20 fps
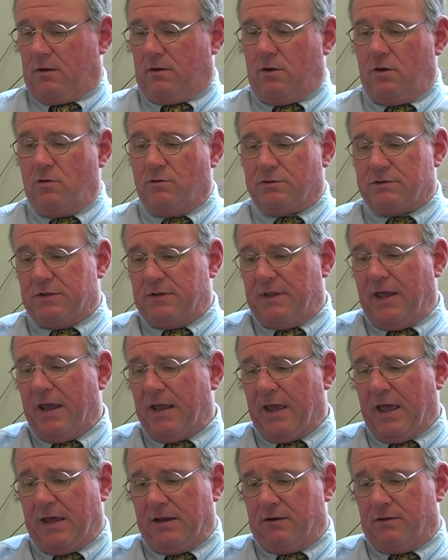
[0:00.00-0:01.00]
use and
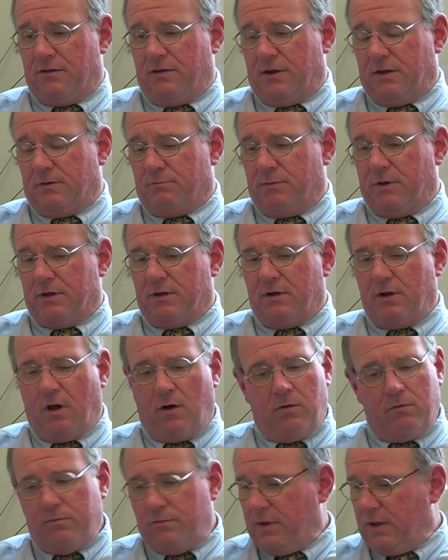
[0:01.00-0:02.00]
that kind of thing. But
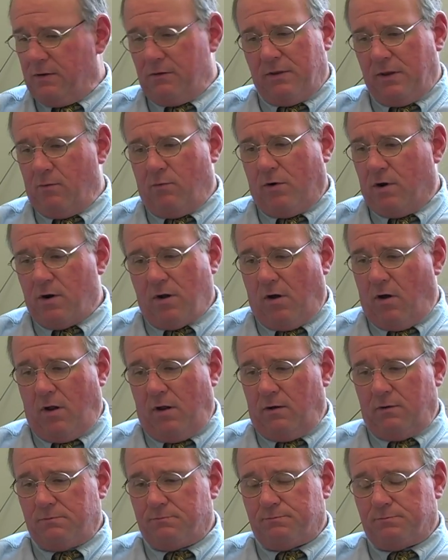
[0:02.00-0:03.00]
no, they weren't
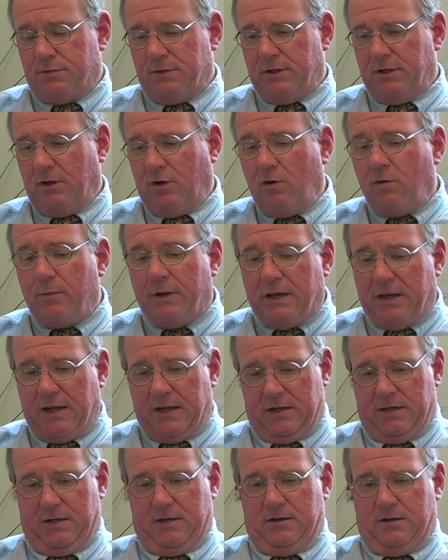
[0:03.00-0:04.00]
all illuminated.